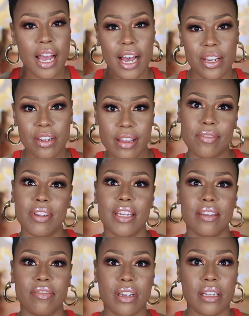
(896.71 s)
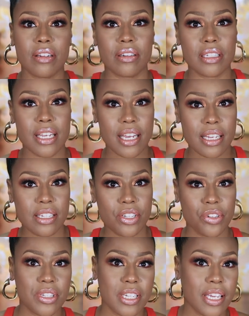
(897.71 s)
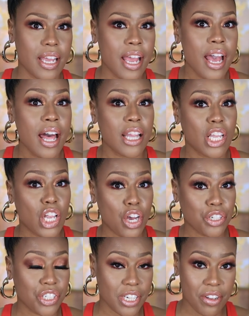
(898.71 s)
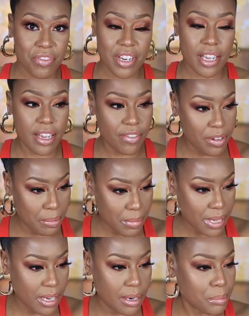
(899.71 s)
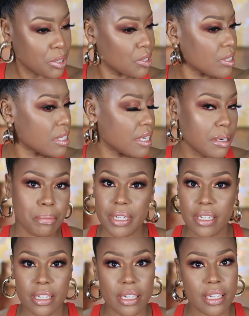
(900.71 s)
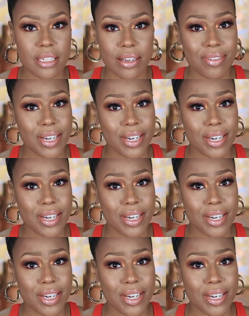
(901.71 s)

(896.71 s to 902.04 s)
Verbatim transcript: I did have to give it a little test to see the longevity of it, but I'm sure it's going to be good because I've